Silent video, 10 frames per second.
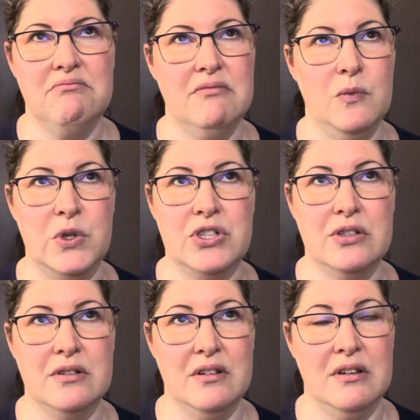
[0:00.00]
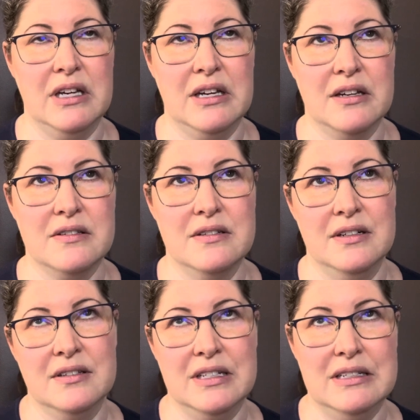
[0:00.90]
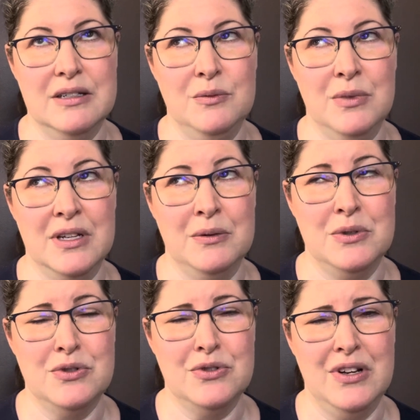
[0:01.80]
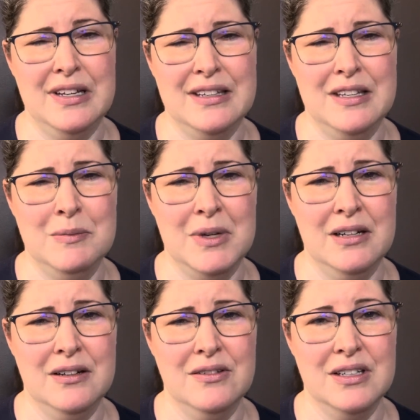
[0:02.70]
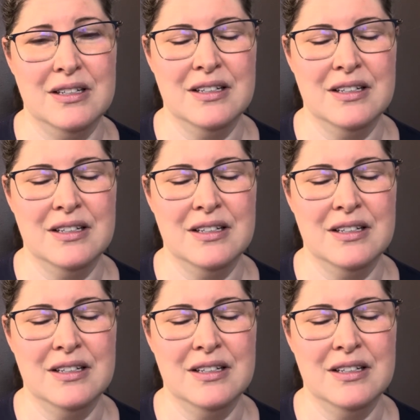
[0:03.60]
which I accidentally did when I was trying to clean my oven,